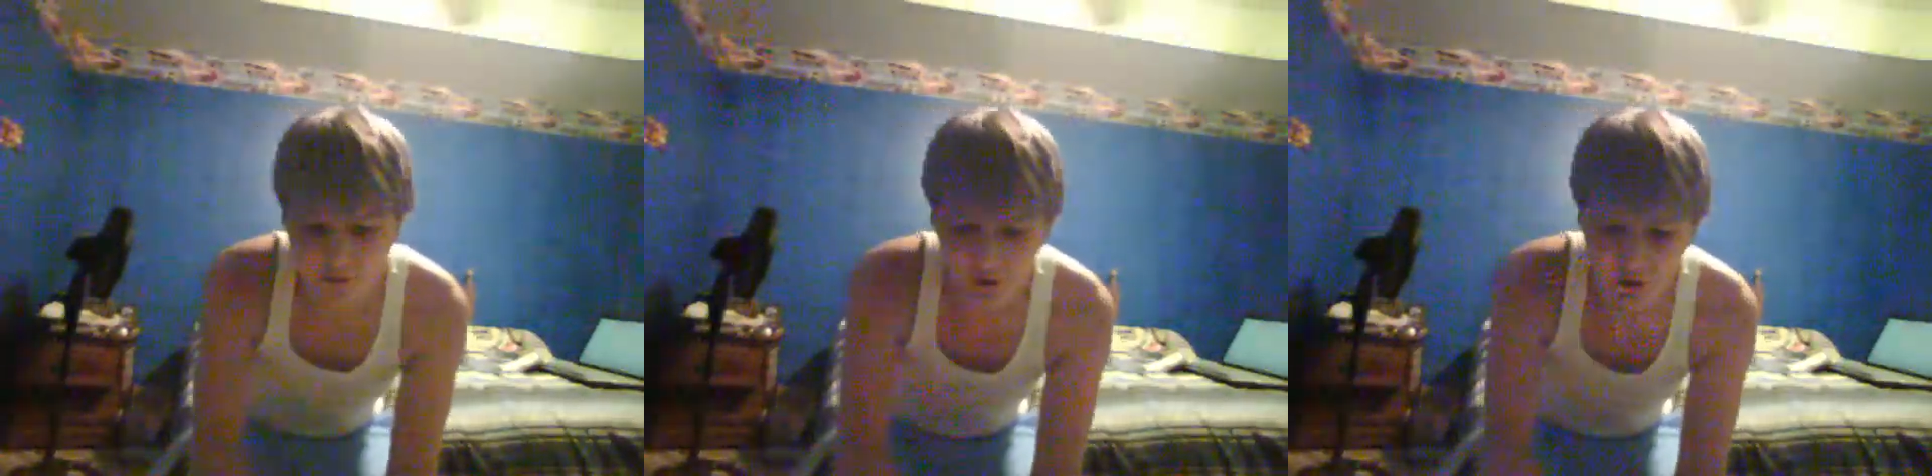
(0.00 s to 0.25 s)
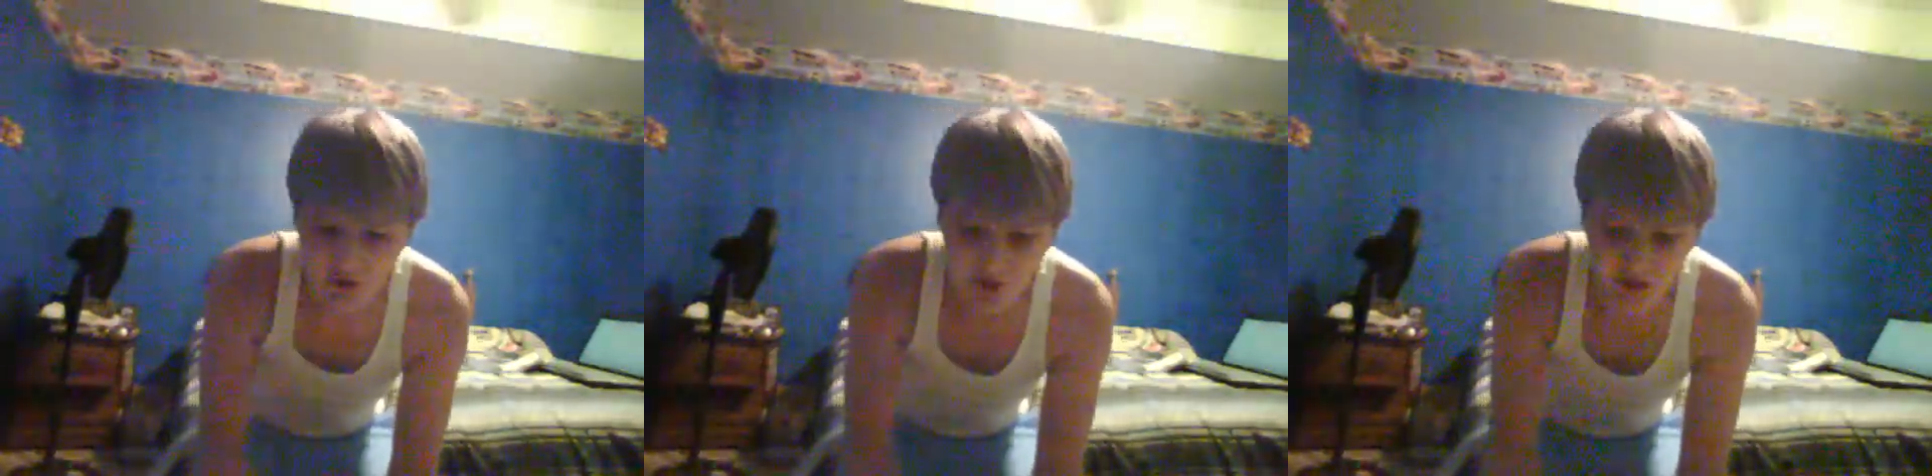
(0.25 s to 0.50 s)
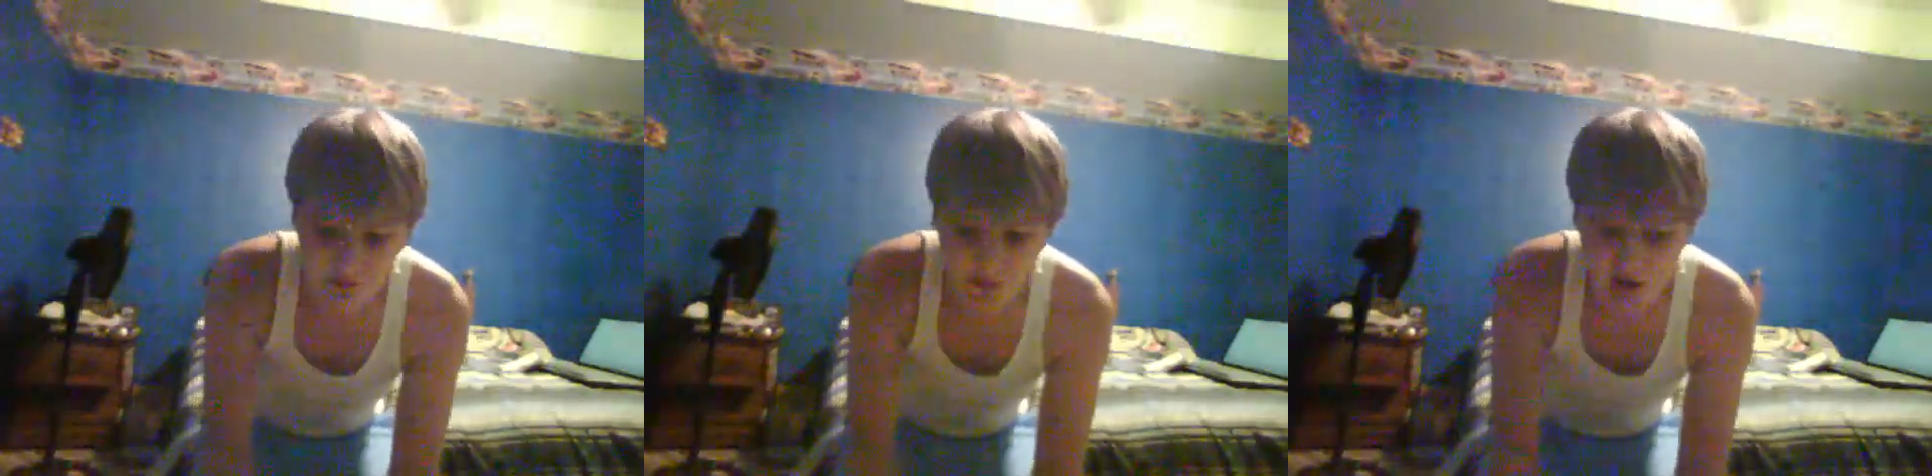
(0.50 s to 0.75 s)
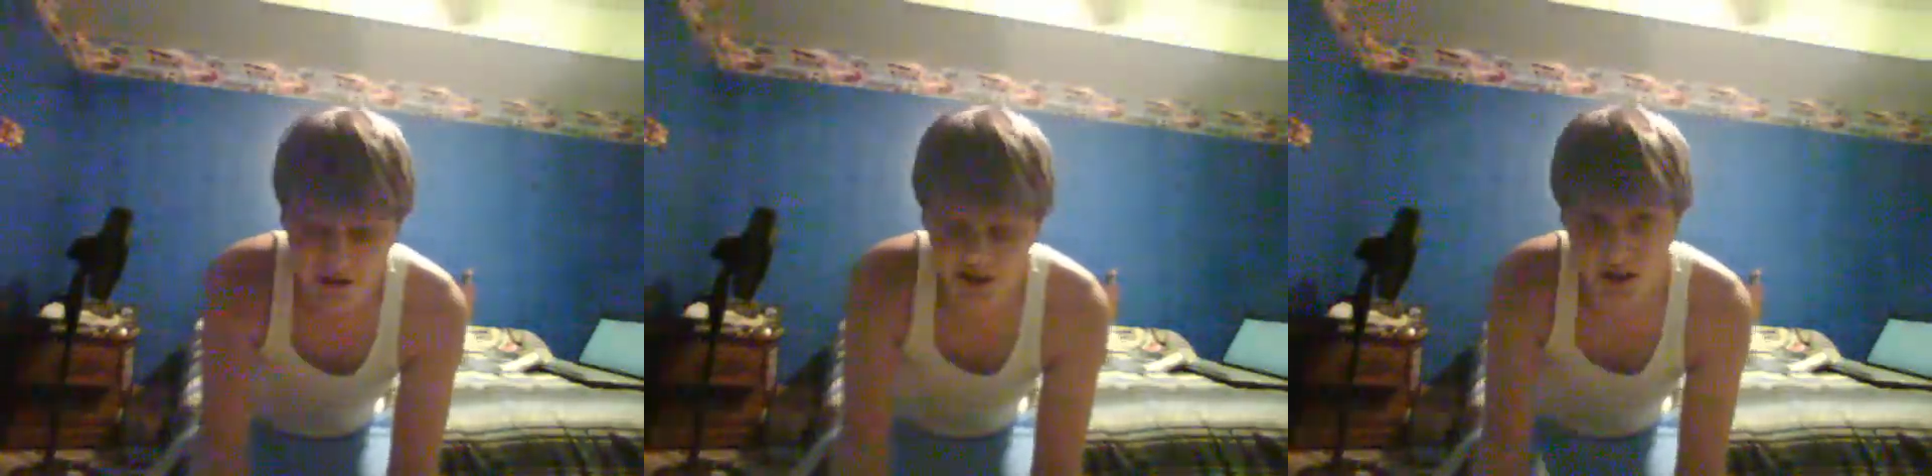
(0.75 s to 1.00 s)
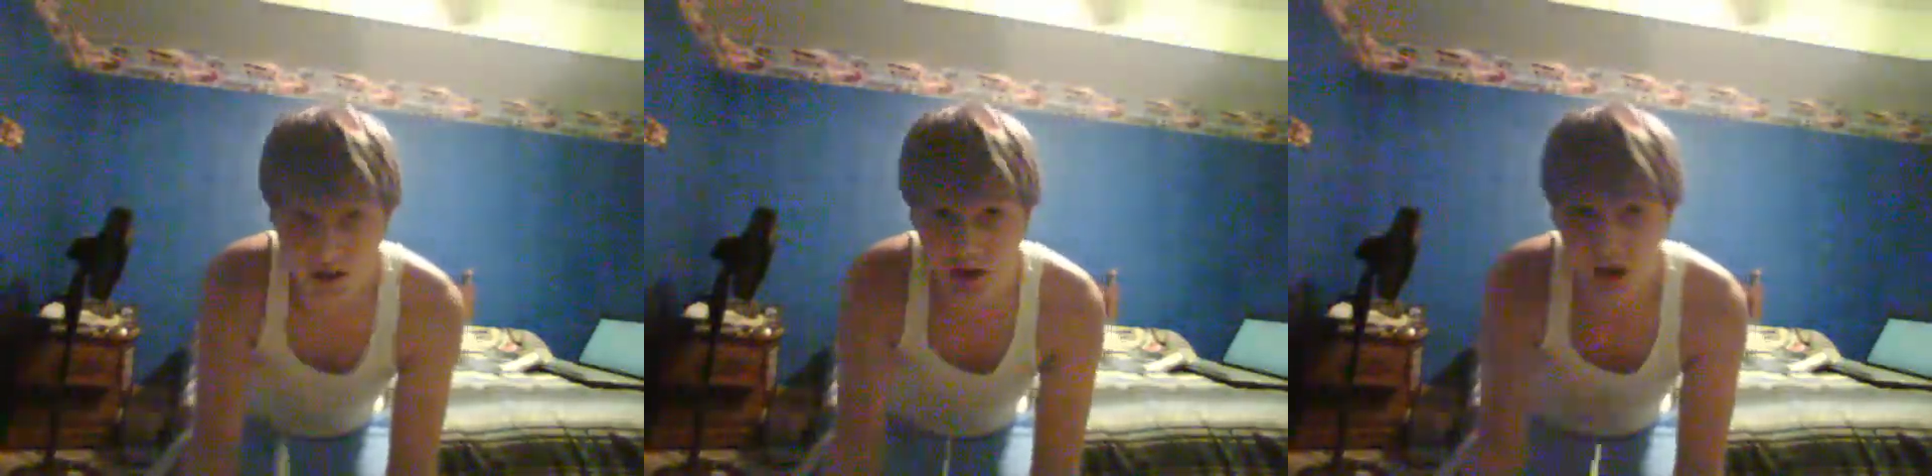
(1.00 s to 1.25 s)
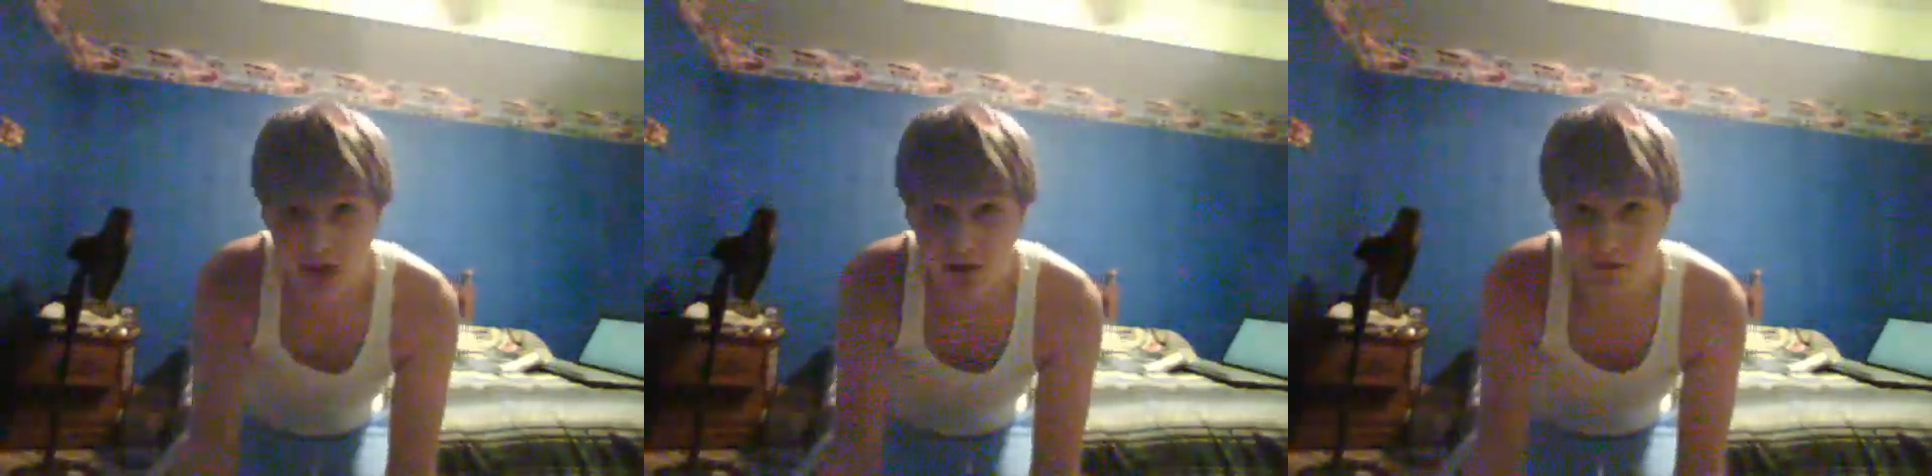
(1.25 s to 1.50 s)
14 picks I
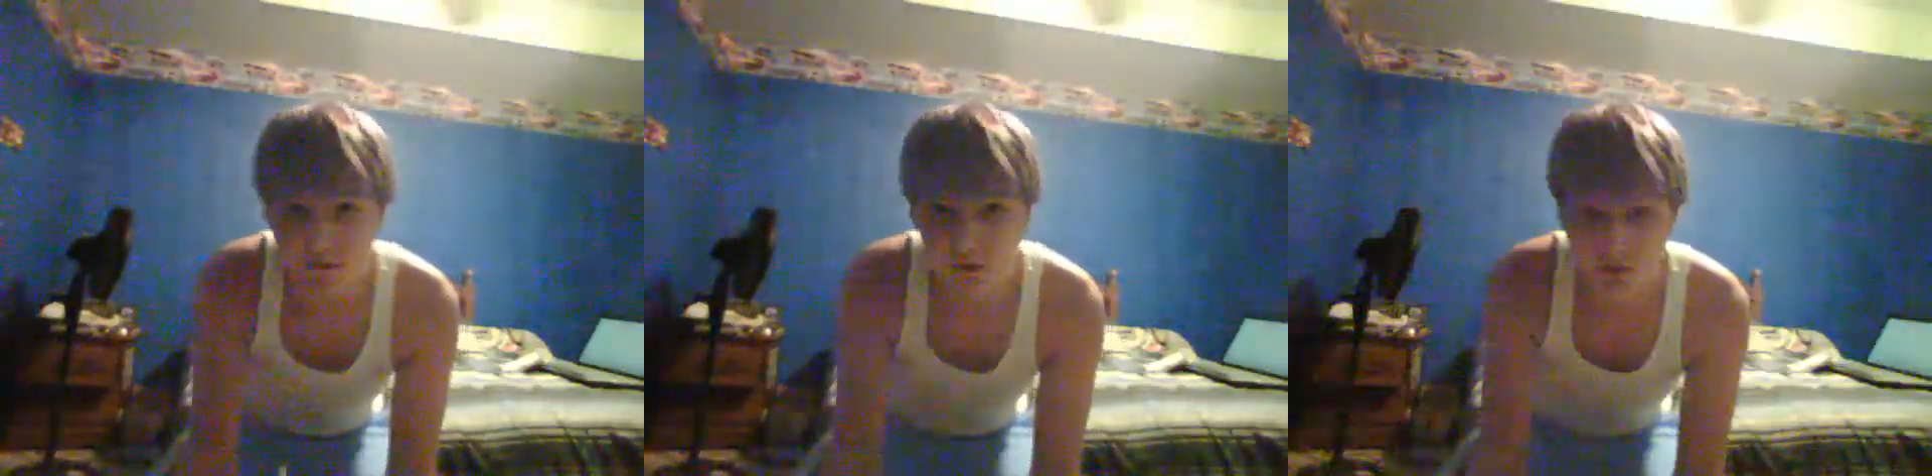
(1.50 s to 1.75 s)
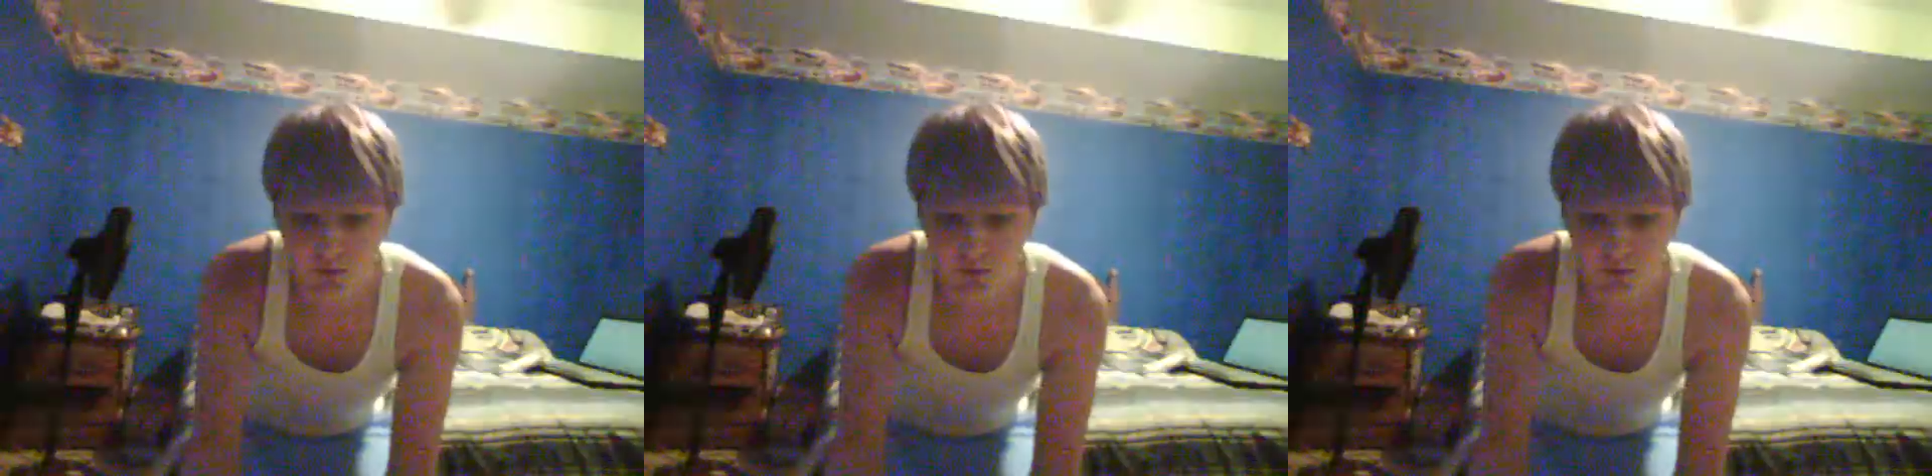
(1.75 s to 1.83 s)
had for